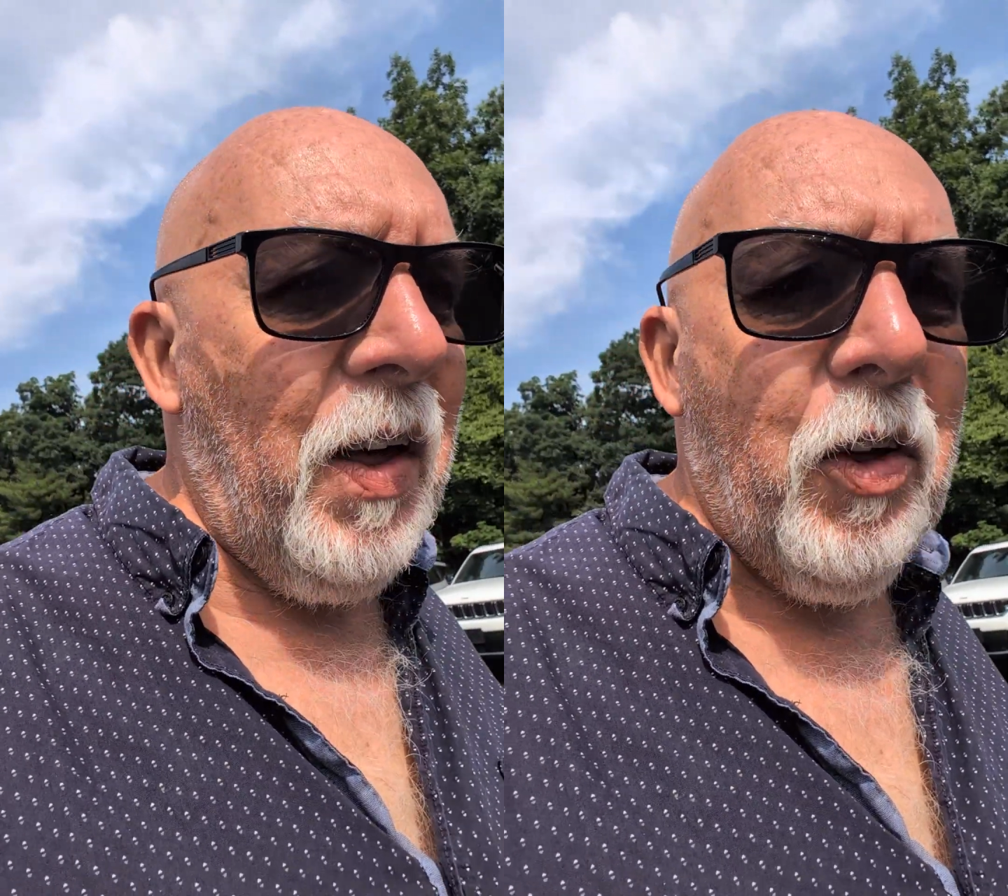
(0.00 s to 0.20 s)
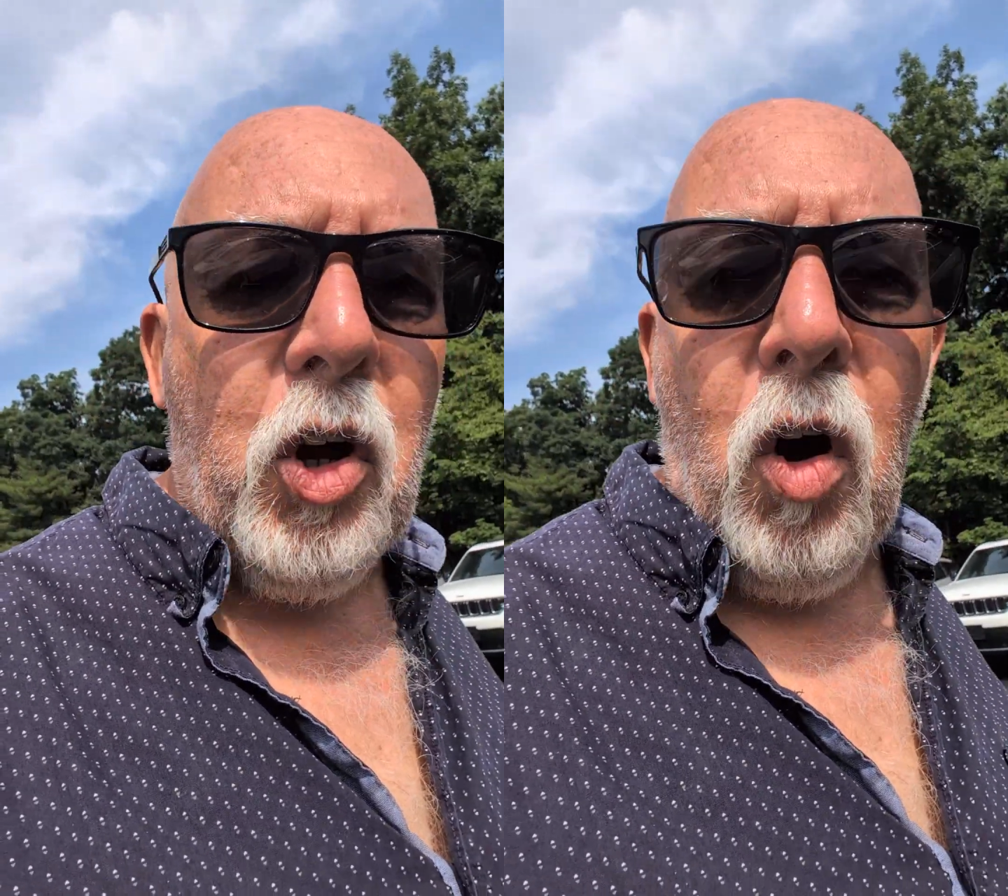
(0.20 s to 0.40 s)

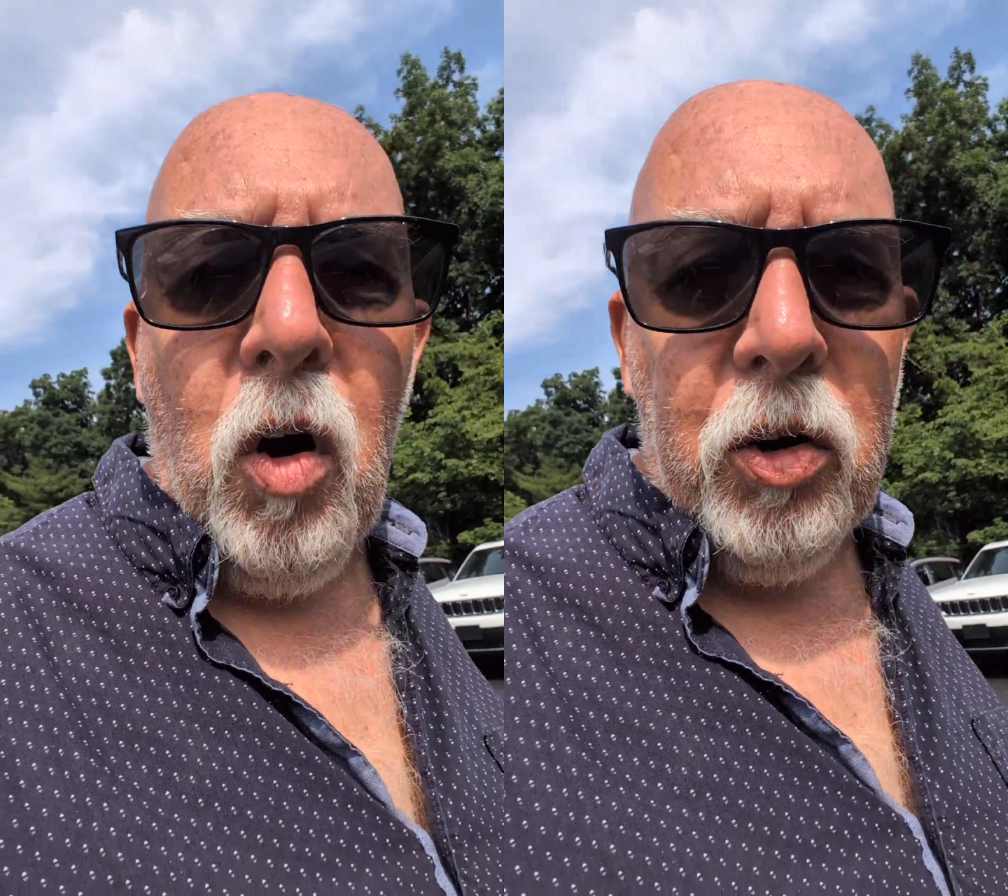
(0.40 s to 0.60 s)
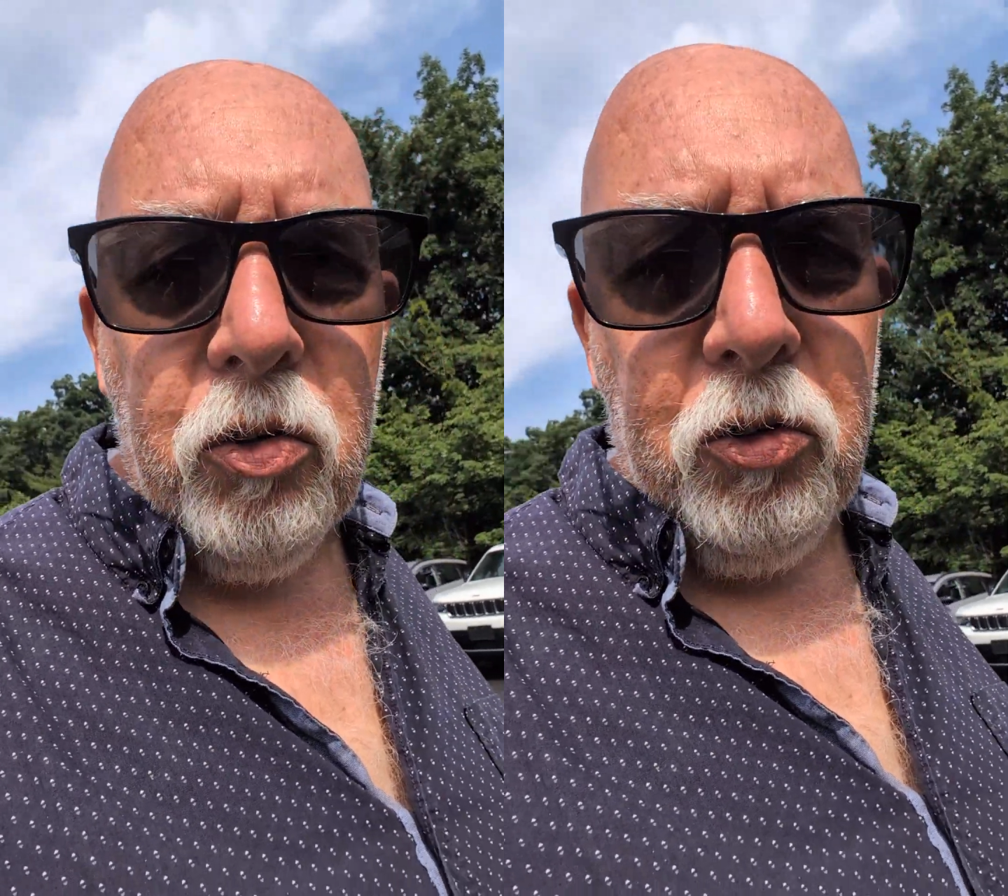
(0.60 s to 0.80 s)
and the
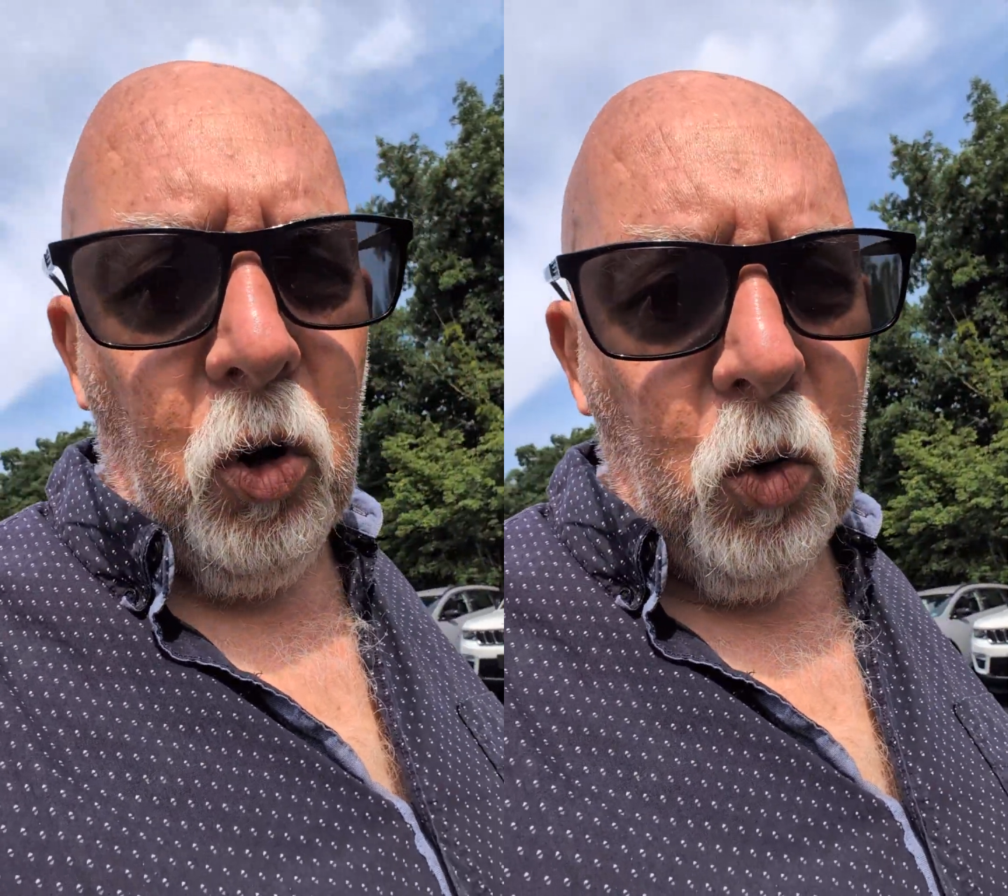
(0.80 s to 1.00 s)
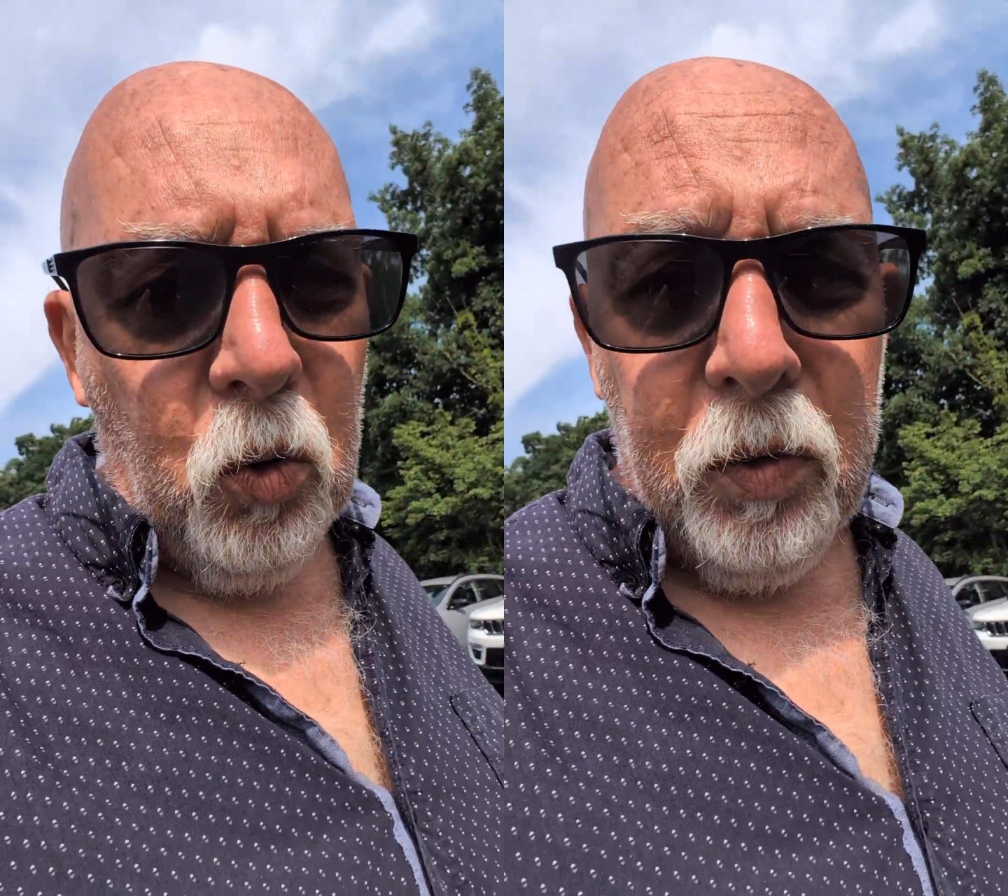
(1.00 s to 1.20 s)
car is
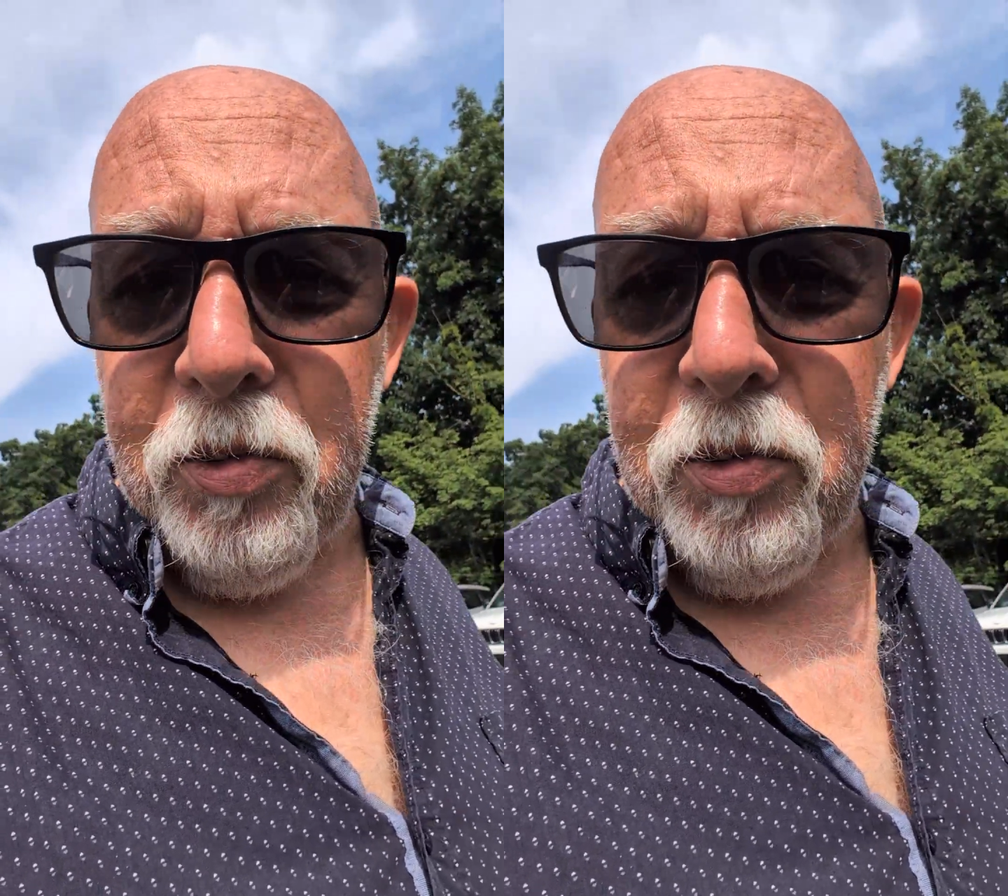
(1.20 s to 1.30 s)
totaled.